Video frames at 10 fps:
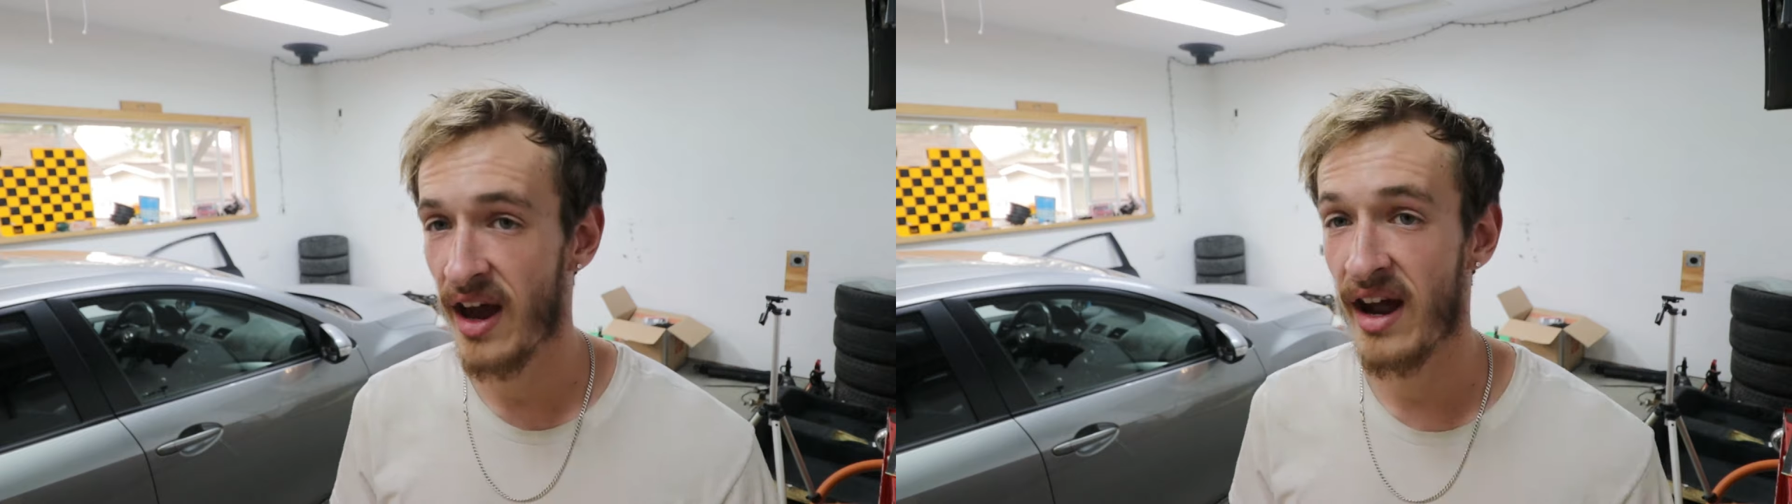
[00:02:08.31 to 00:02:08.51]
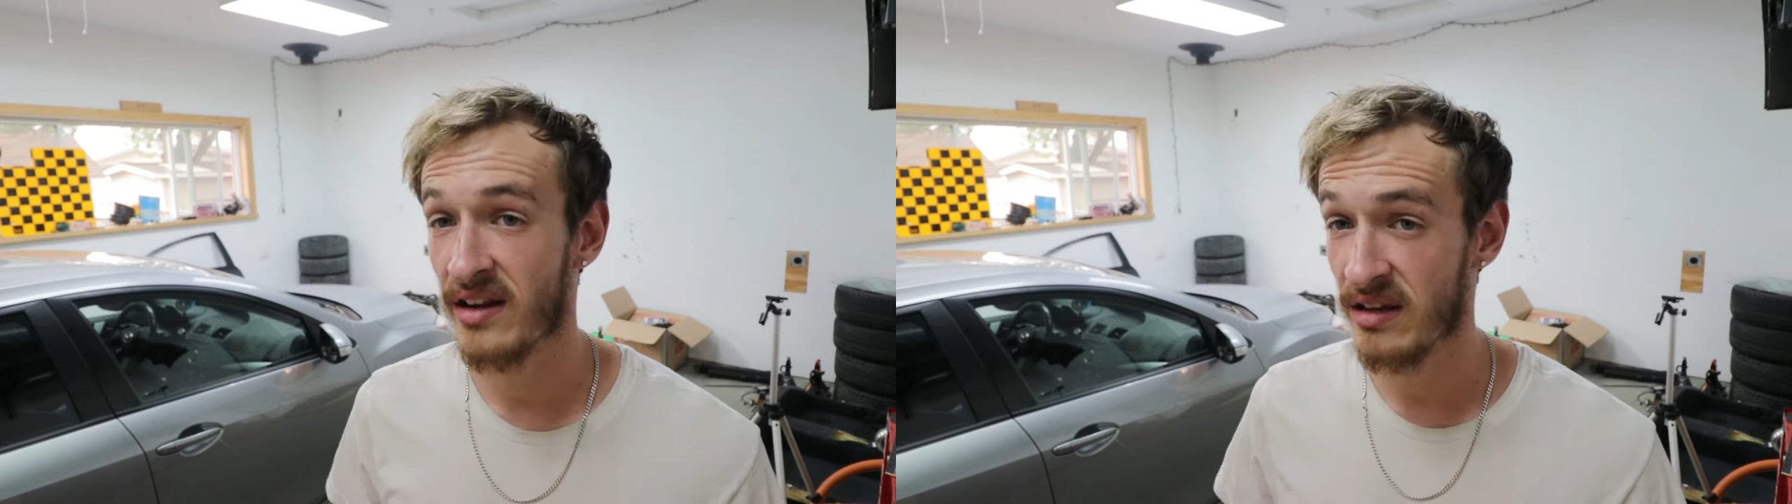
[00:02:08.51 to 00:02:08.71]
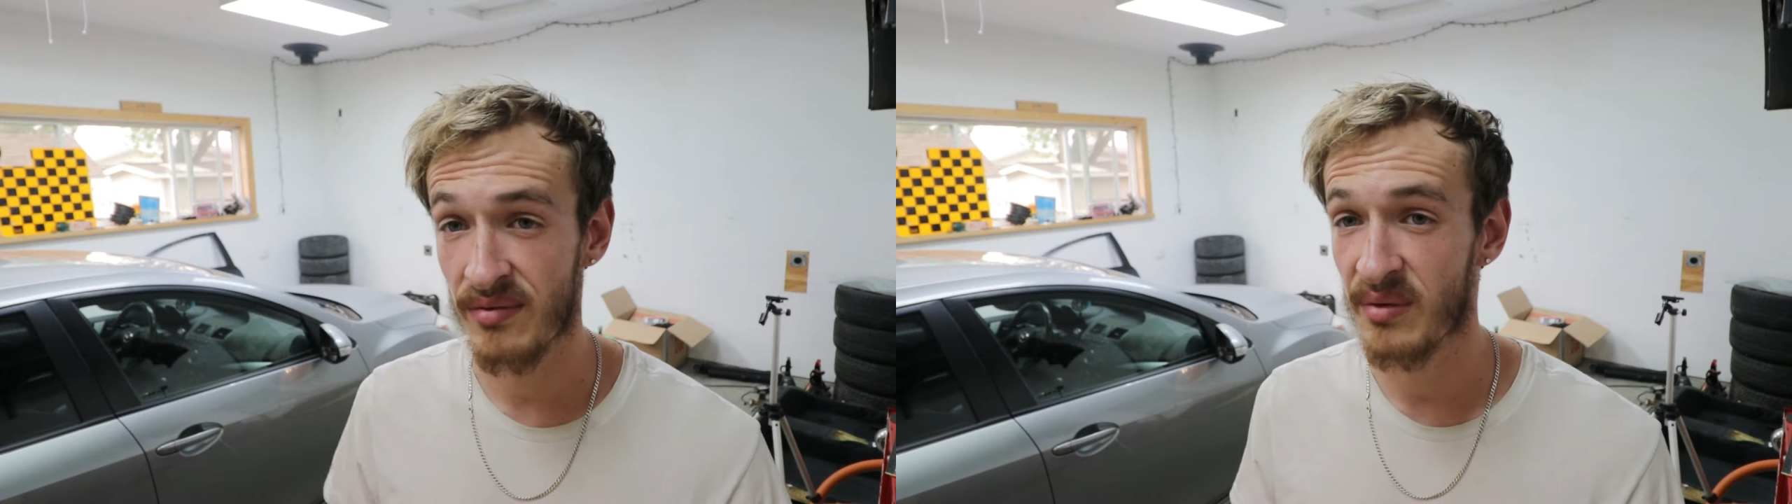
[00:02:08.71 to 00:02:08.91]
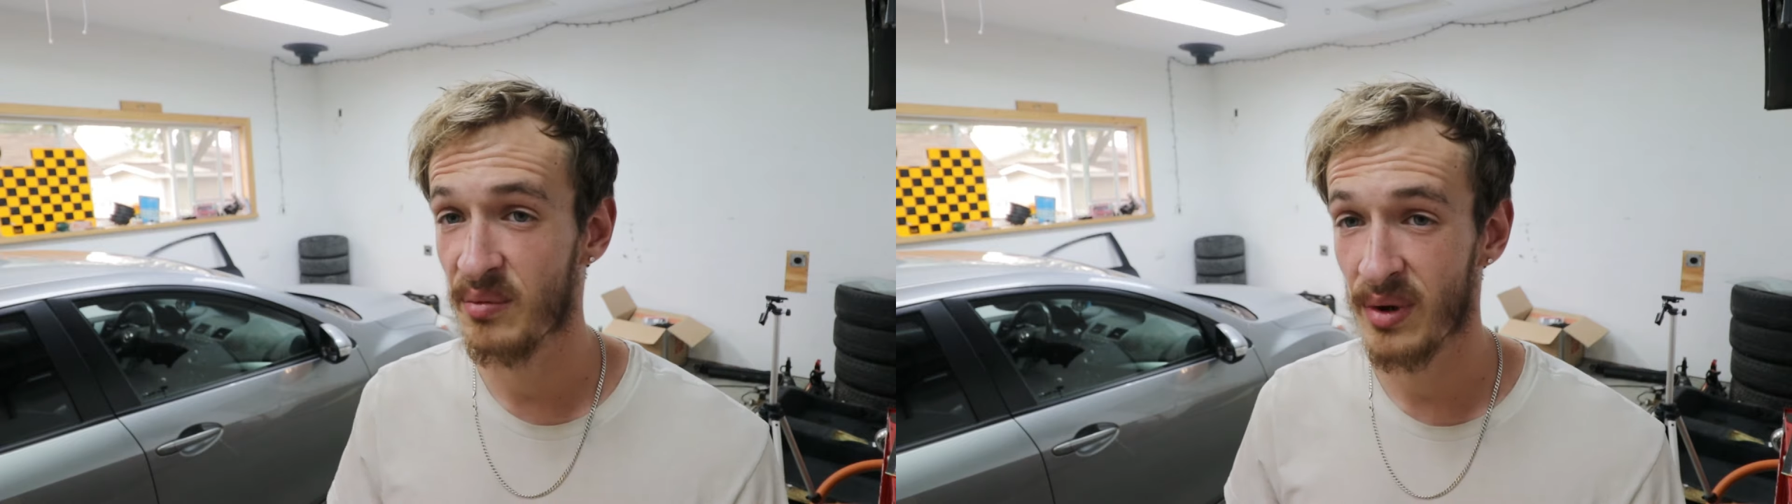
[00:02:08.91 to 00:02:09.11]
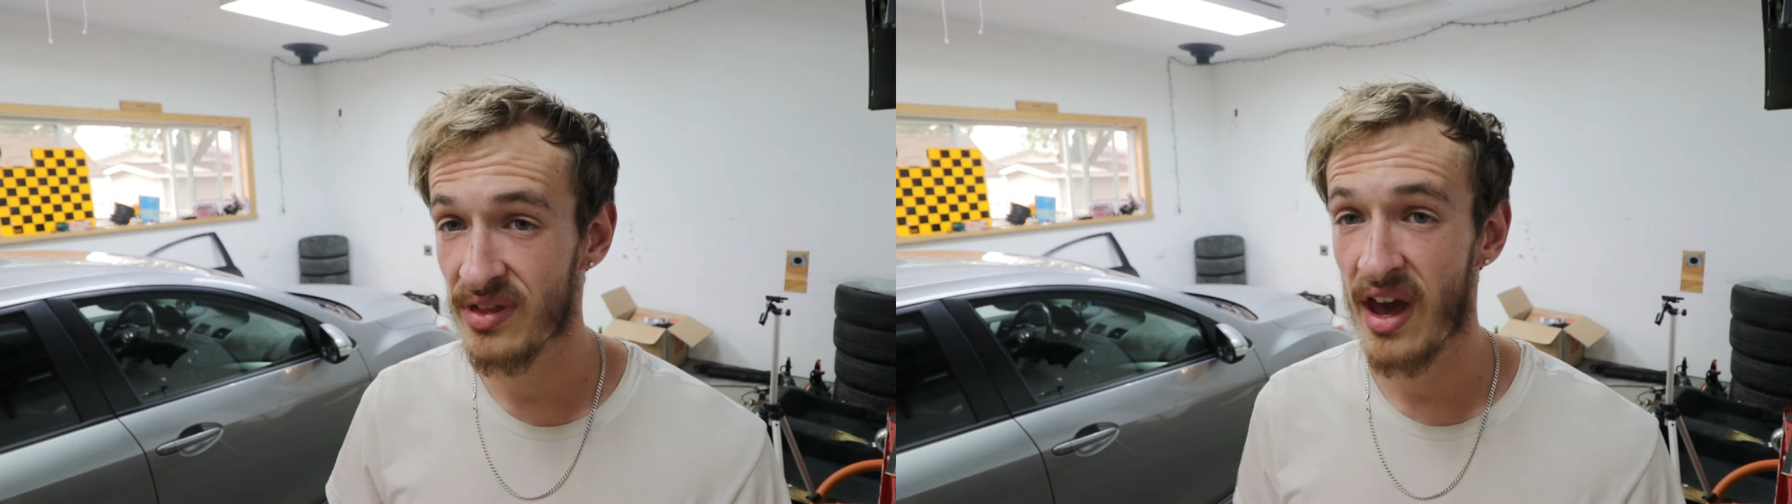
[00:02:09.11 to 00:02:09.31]
that
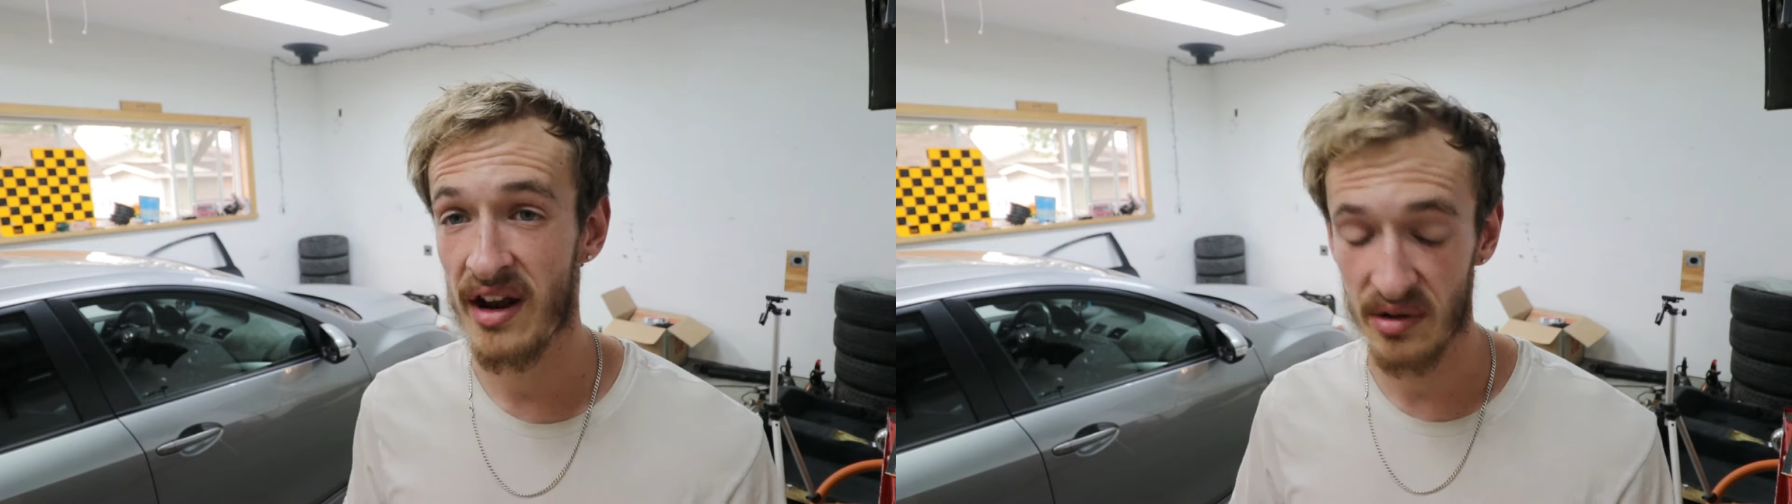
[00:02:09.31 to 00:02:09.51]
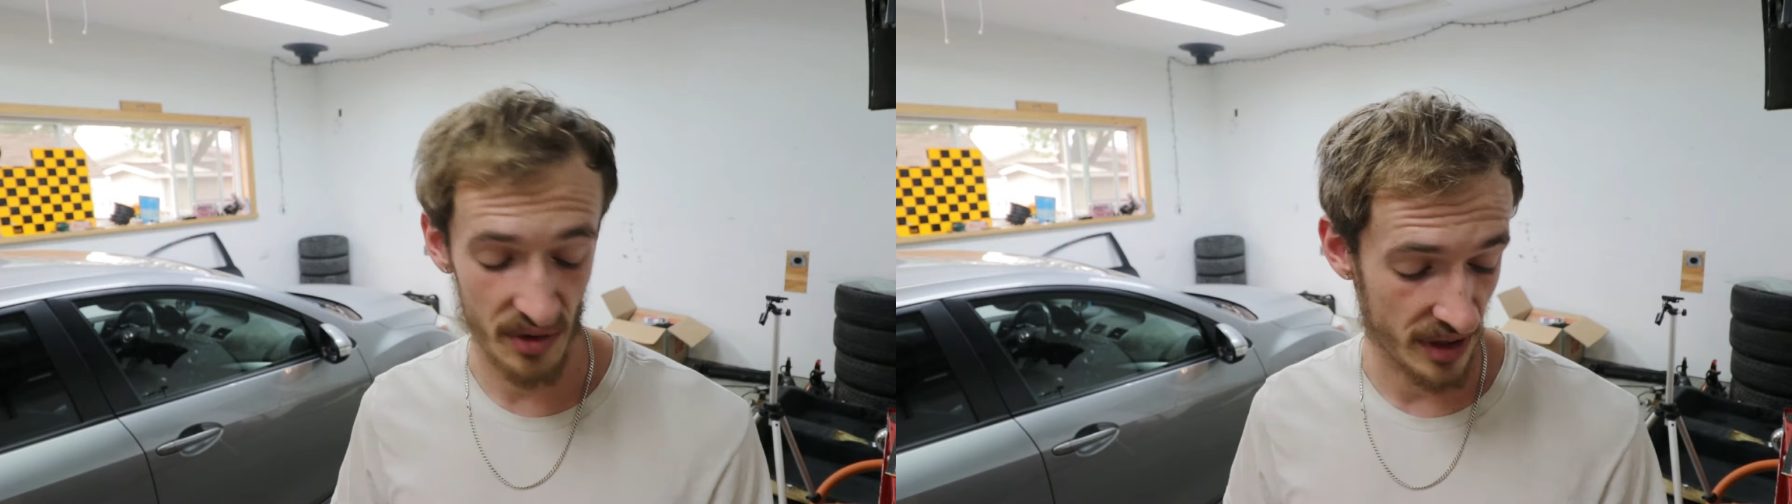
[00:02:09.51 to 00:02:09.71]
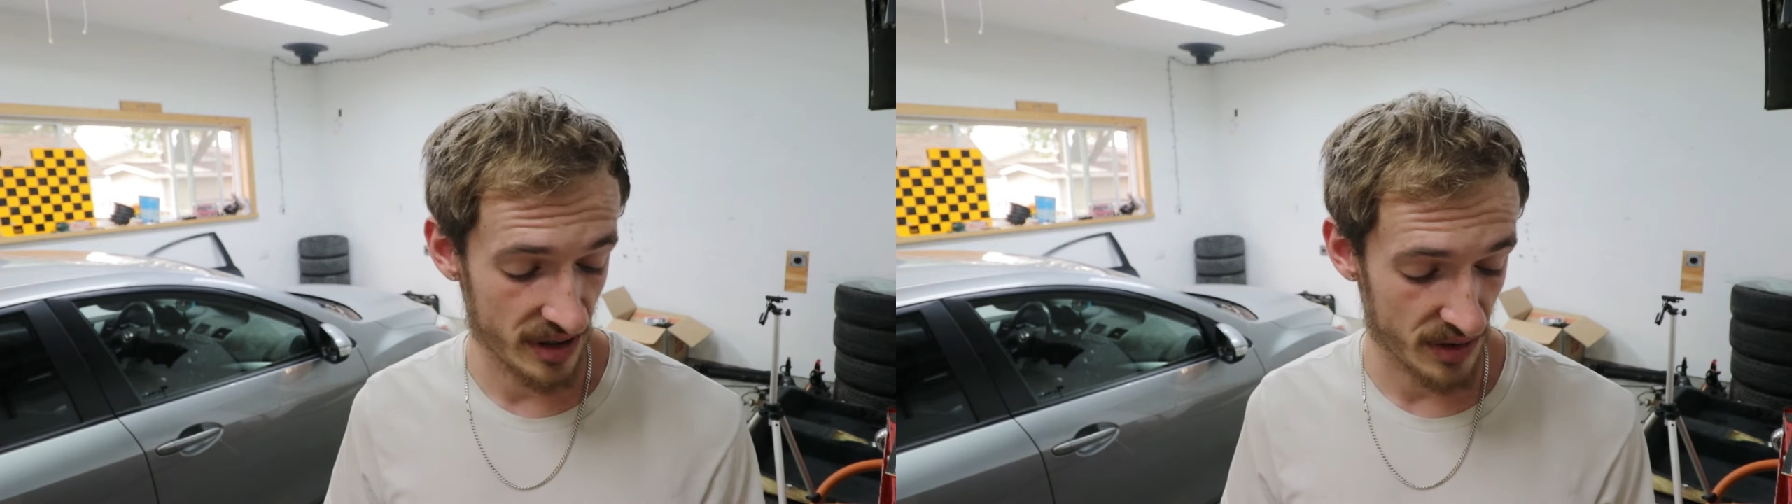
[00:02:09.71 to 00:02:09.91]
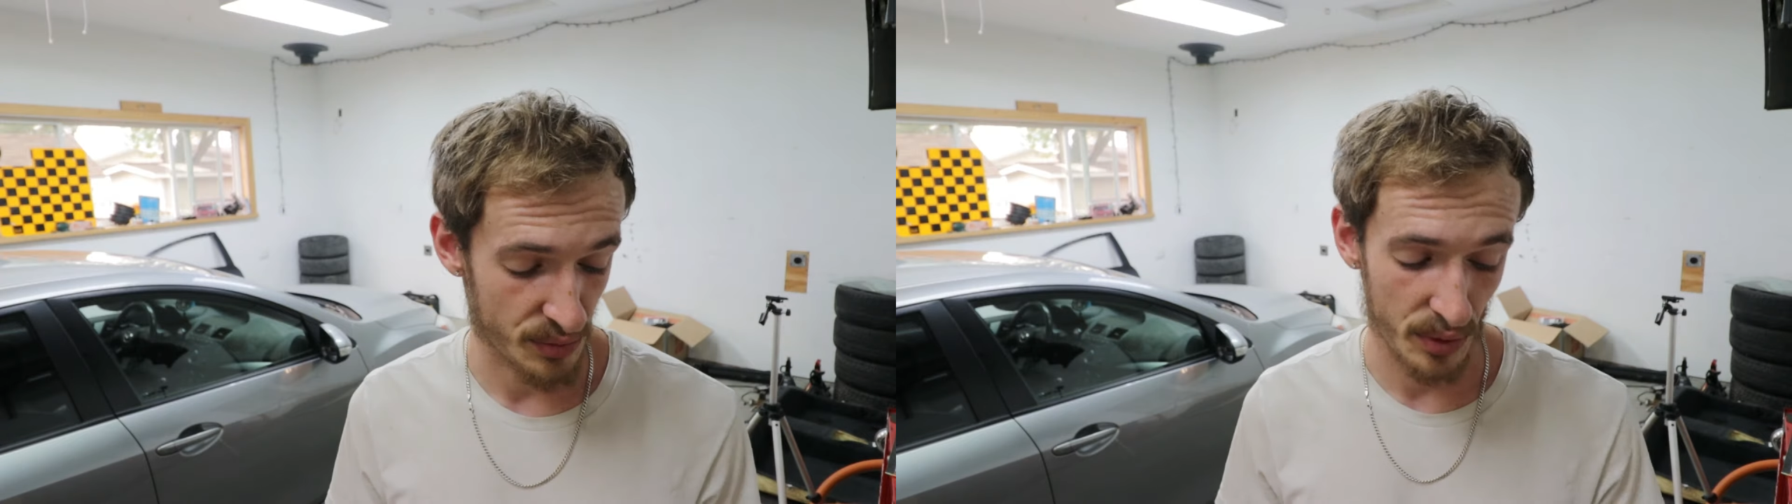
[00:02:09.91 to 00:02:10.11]
even with that ingredient,